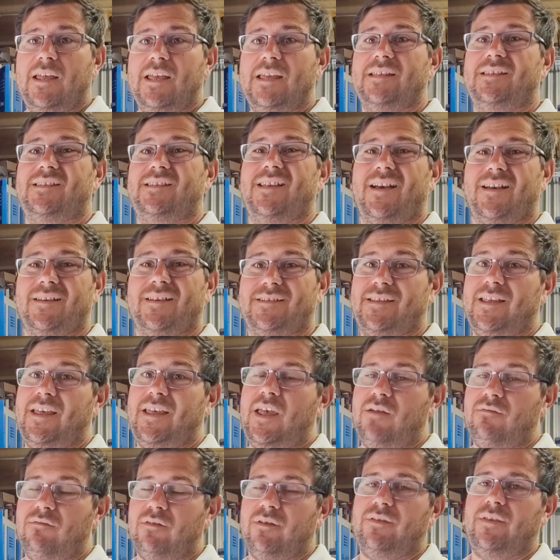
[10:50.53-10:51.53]
It does
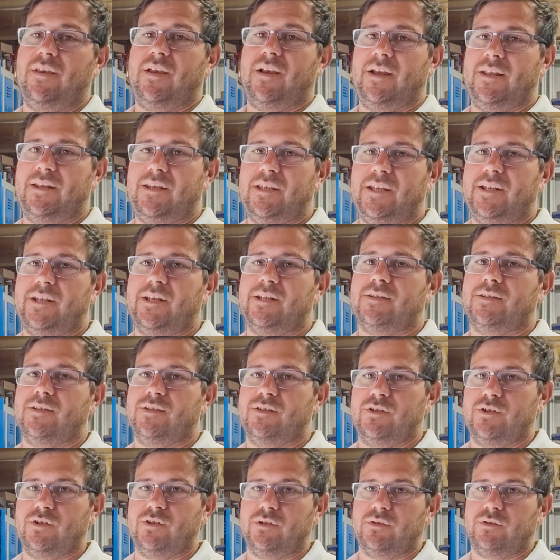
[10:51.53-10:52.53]
everything I need it to
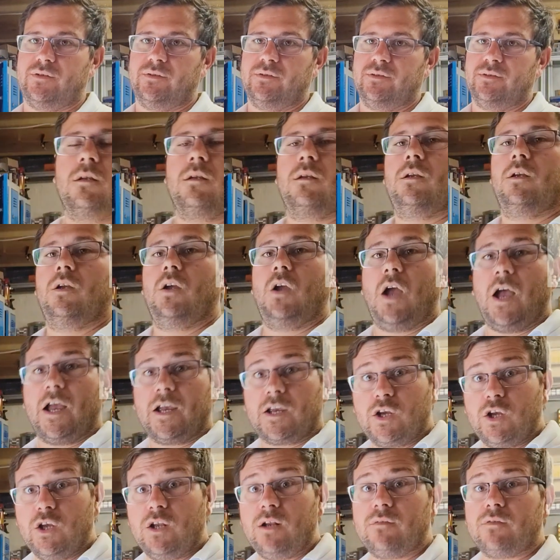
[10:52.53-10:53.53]
do. I
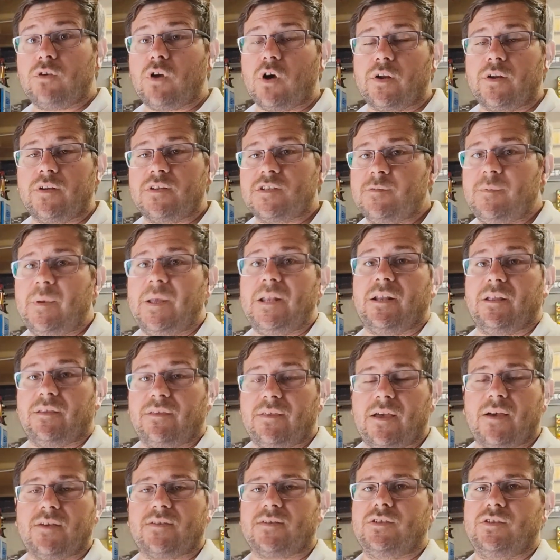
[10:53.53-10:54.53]
could have gone and spent
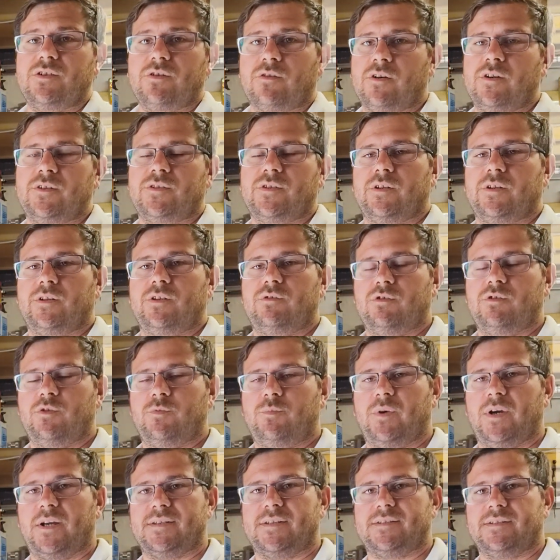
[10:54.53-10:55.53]
€1,000 on a drill
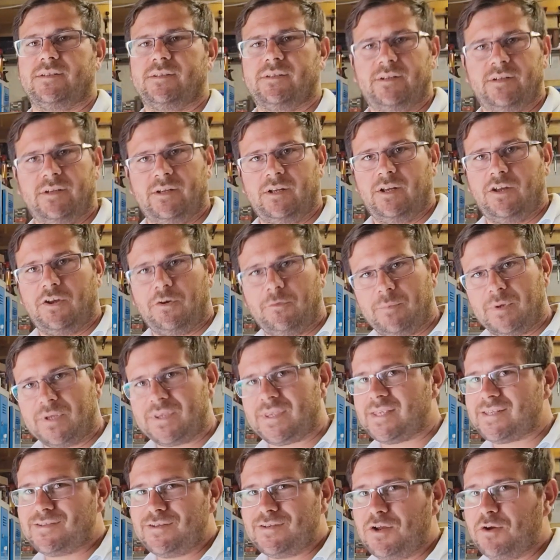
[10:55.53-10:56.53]
press, but
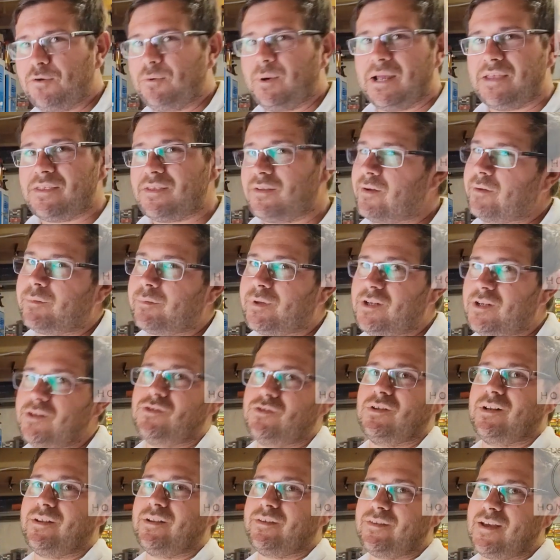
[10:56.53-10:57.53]
there's no way that I'm going to
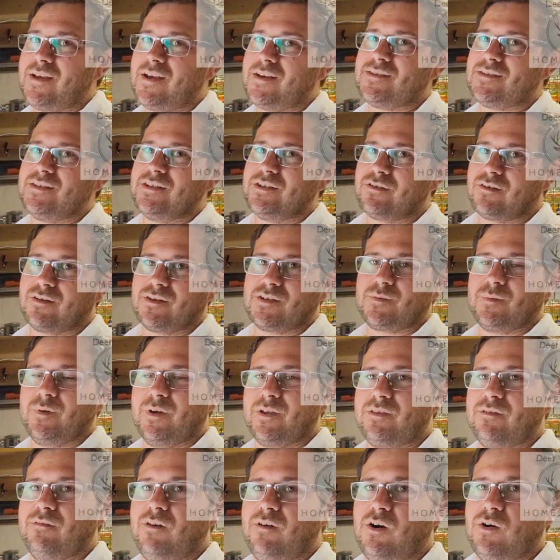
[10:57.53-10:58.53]
drill €1,000
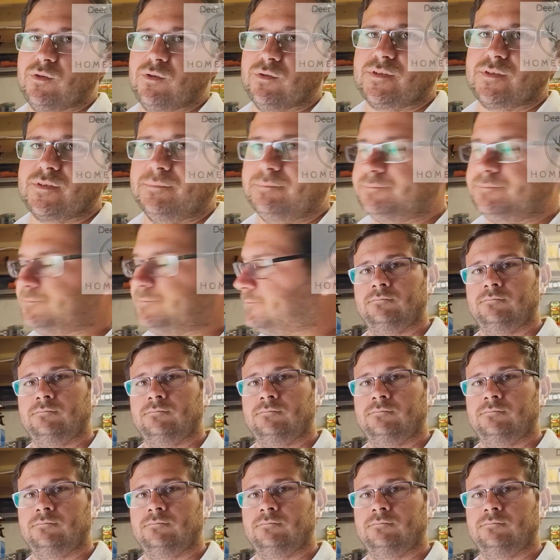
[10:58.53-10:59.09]
worth of holes.